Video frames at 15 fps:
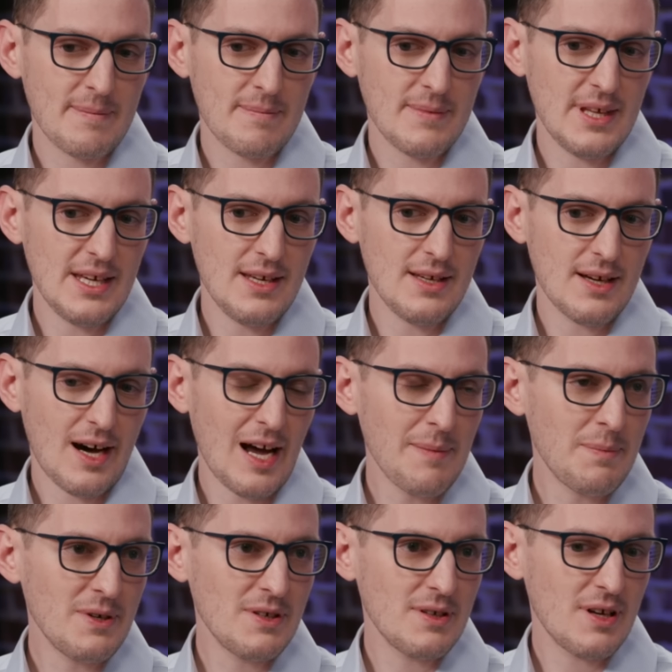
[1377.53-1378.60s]
The
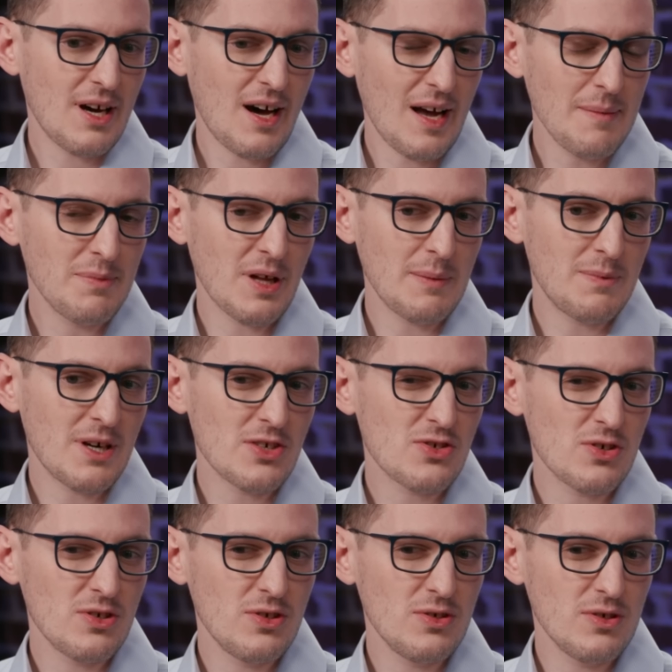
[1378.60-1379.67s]
high blood
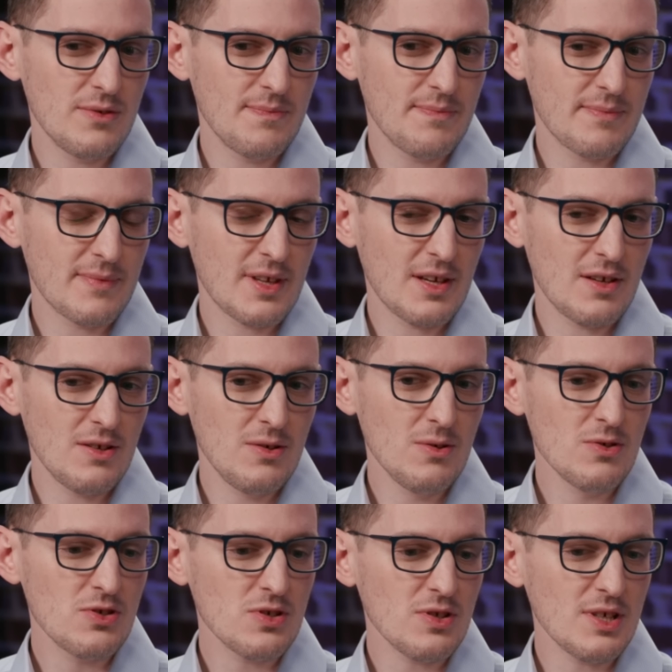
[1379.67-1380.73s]
pressure
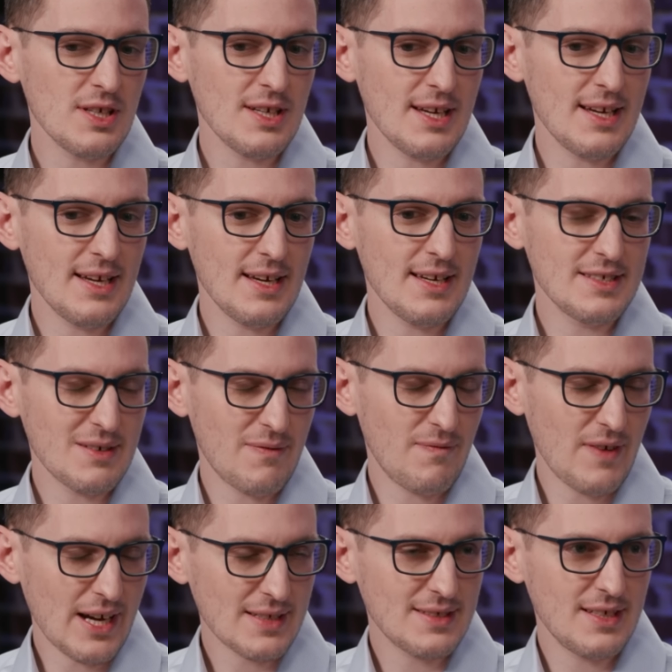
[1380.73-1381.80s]
usually is
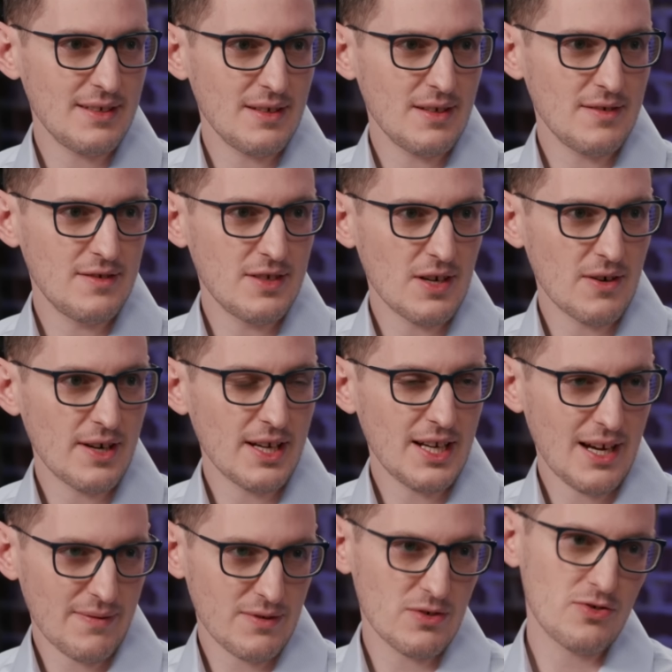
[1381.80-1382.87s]
affected during
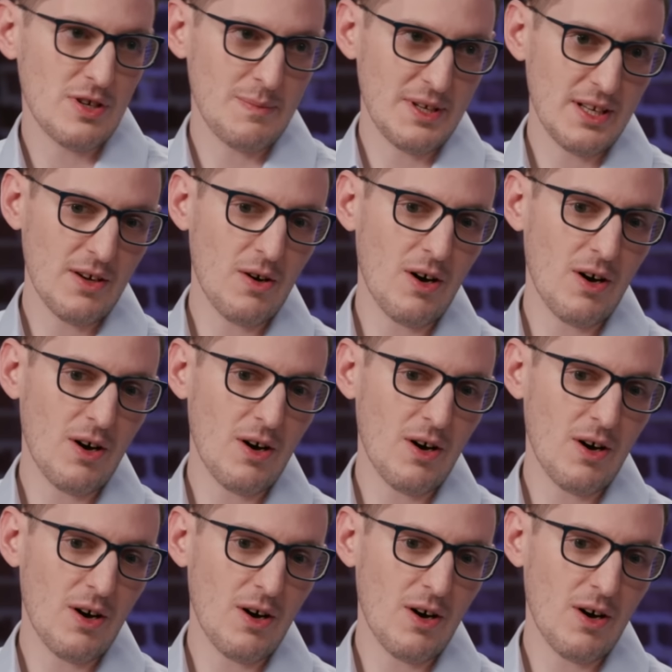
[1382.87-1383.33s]
and after treatment.